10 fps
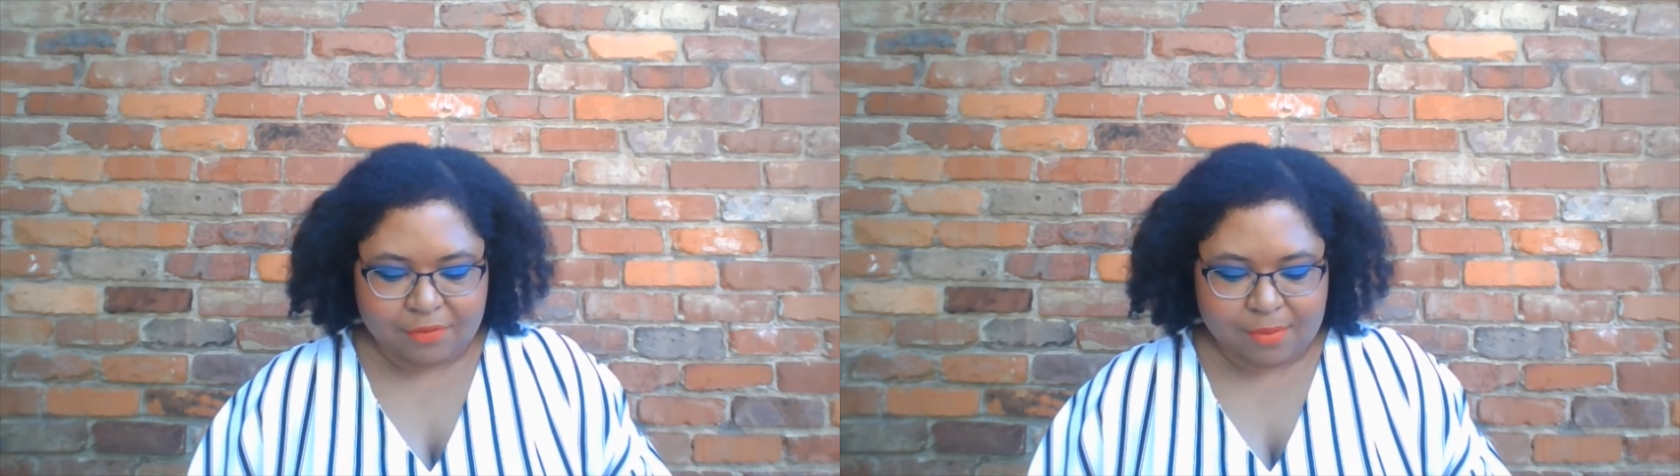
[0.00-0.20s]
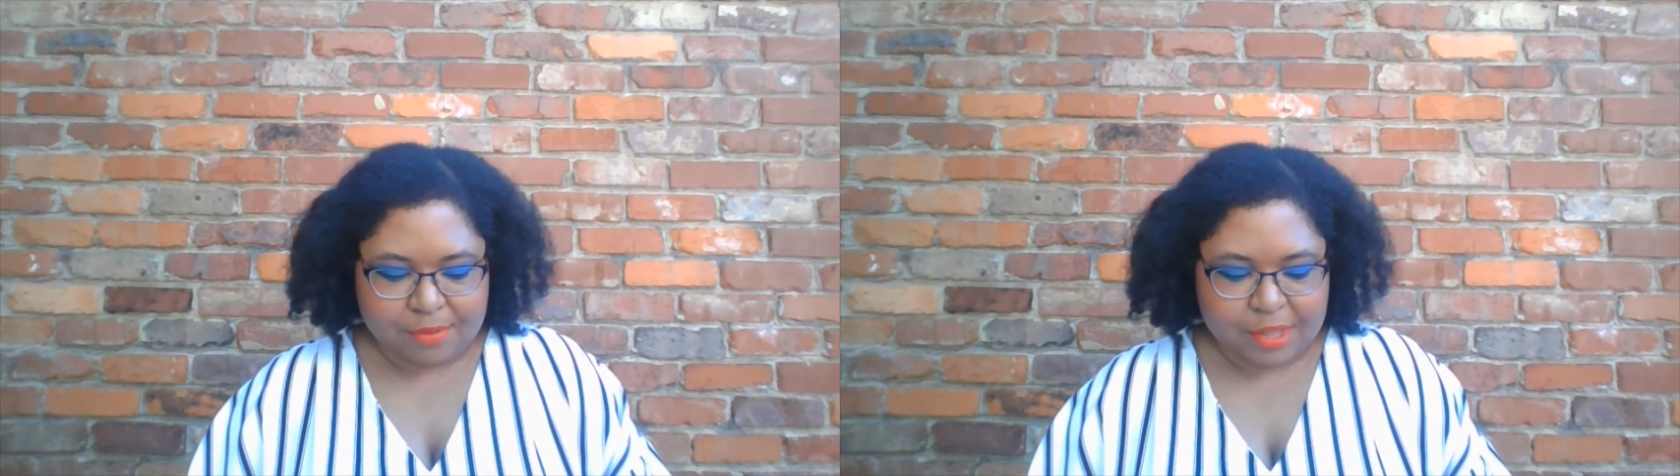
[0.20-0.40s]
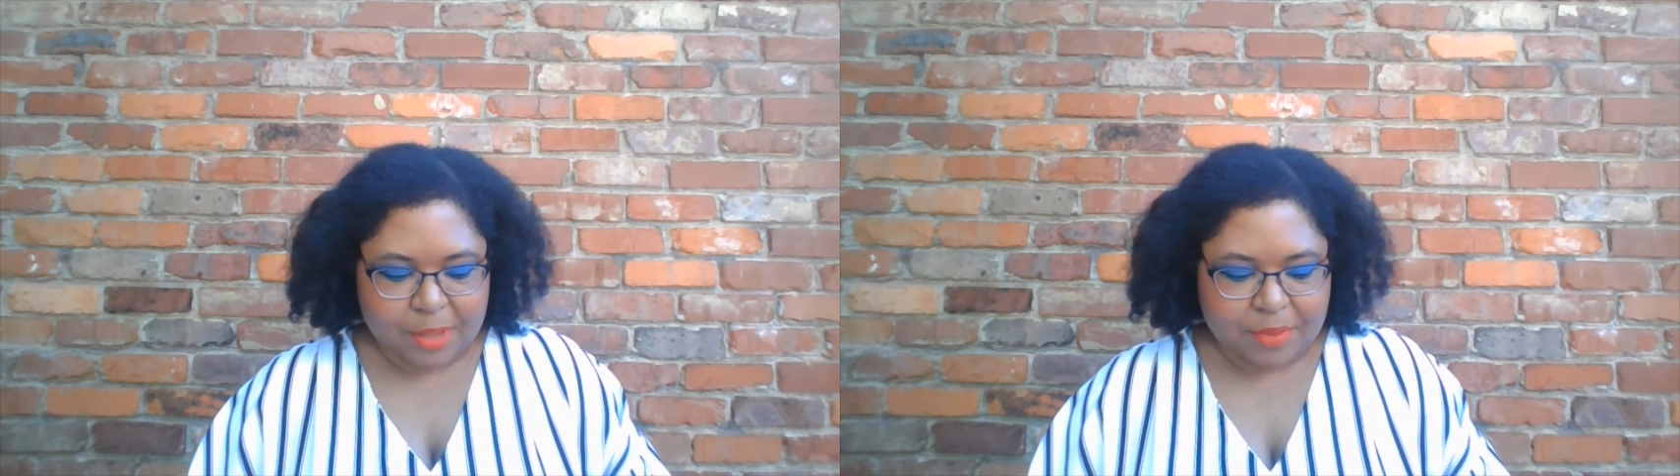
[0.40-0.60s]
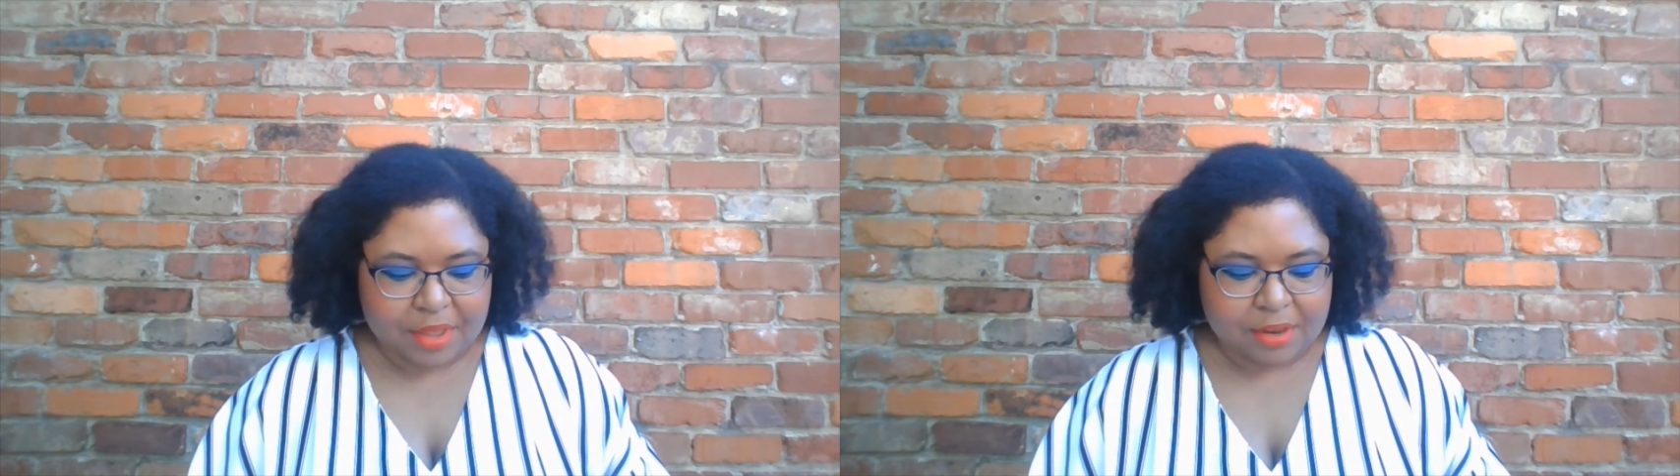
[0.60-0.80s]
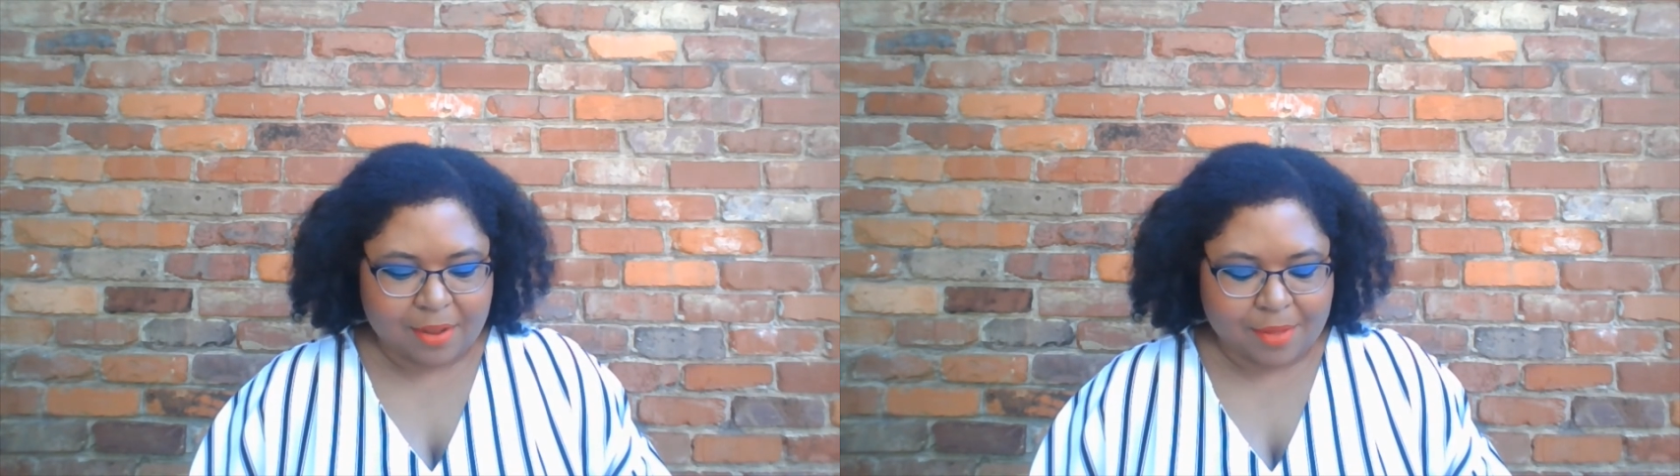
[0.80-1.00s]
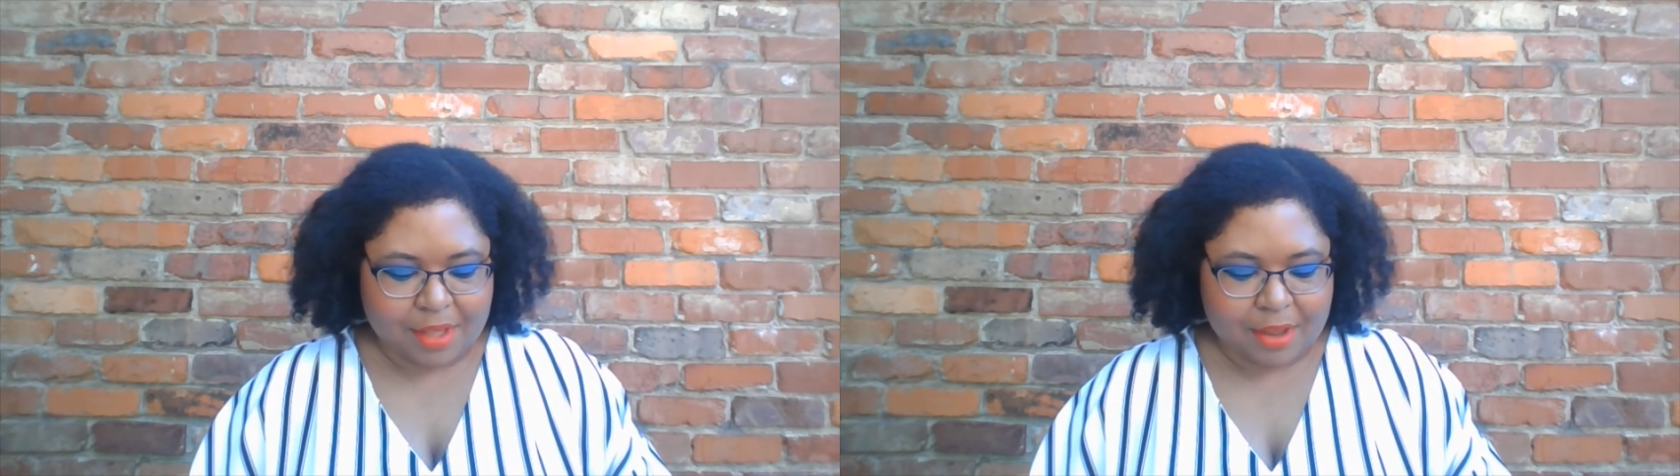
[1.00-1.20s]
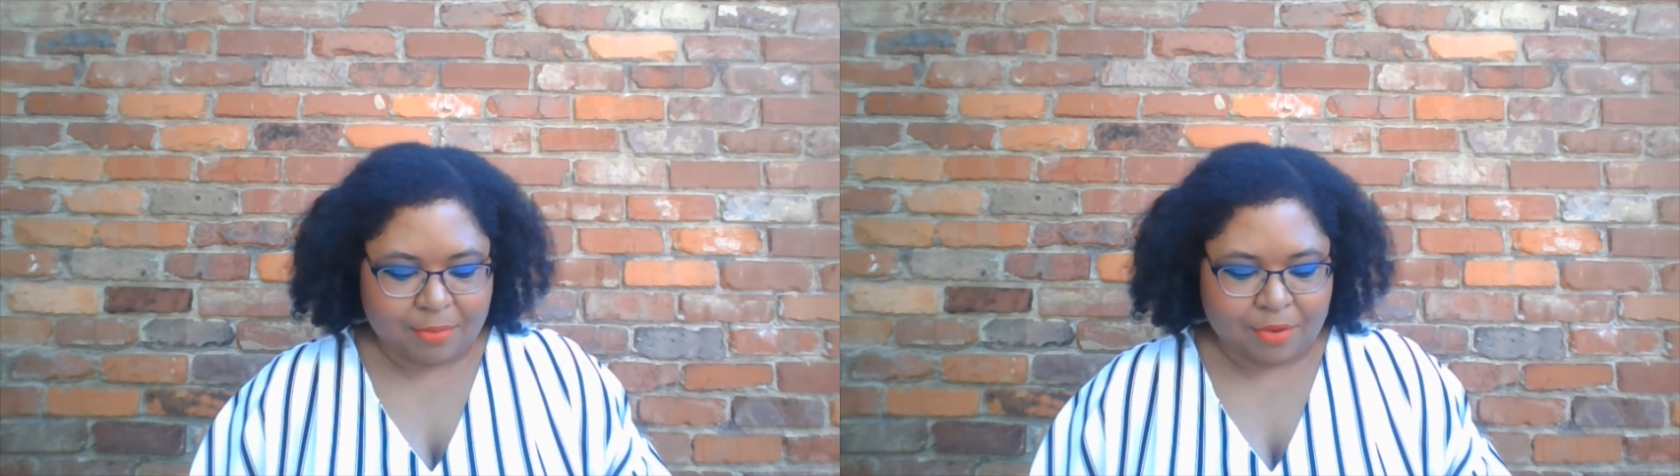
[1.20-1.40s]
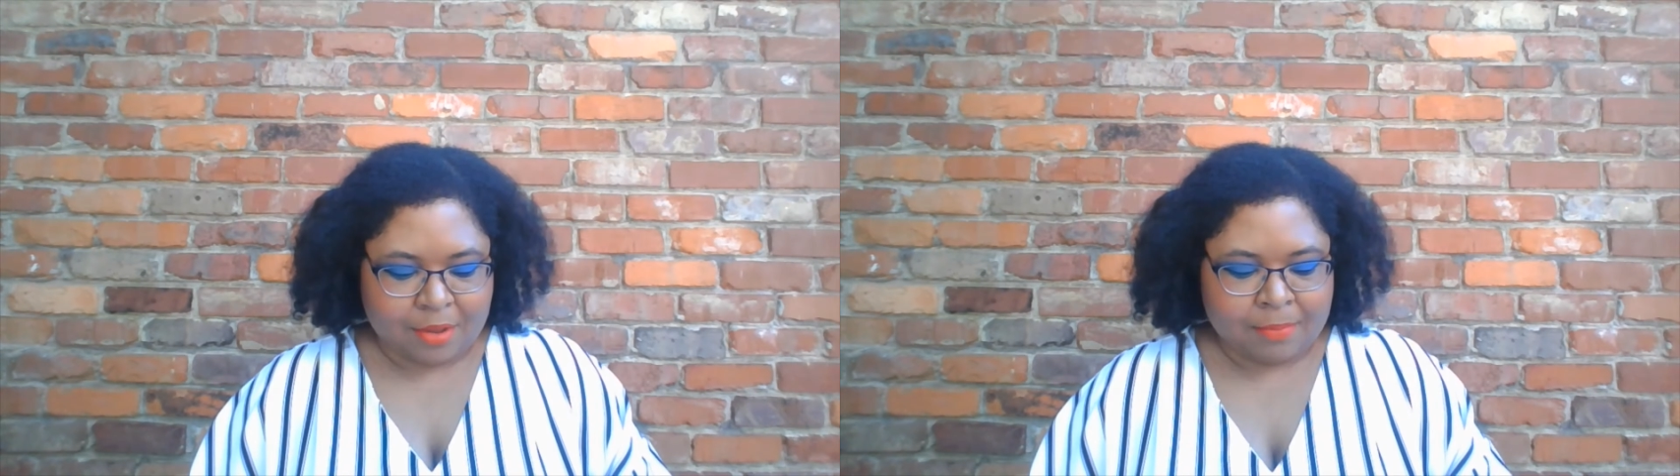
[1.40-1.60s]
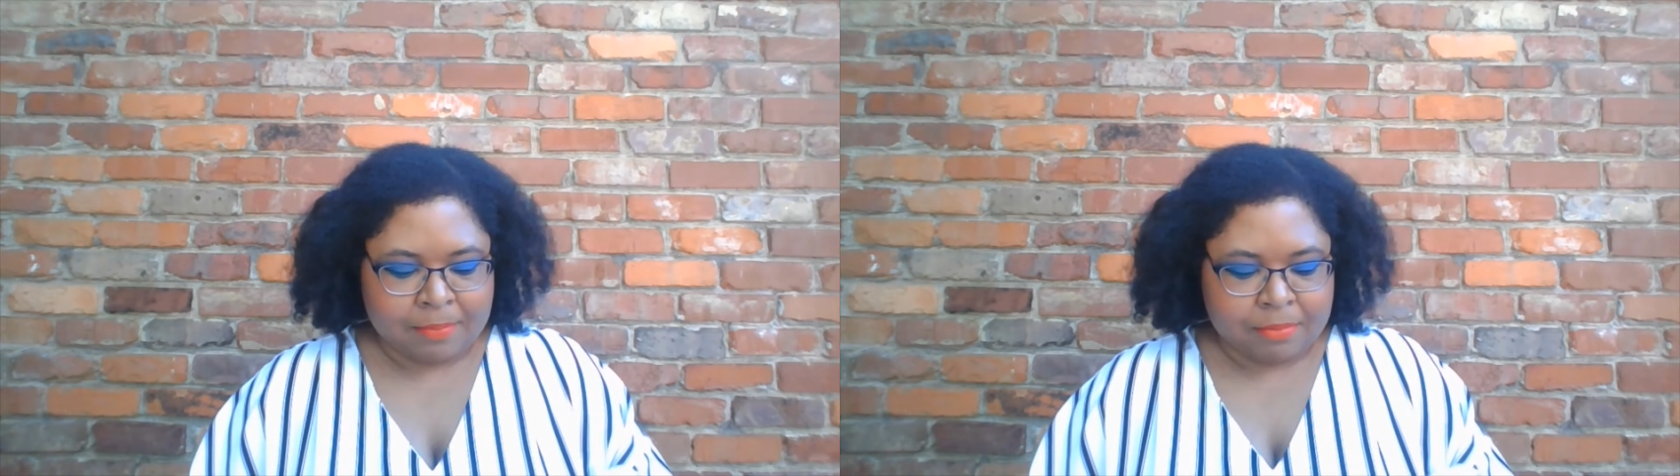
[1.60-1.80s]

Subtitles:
from Selma to Montgomery.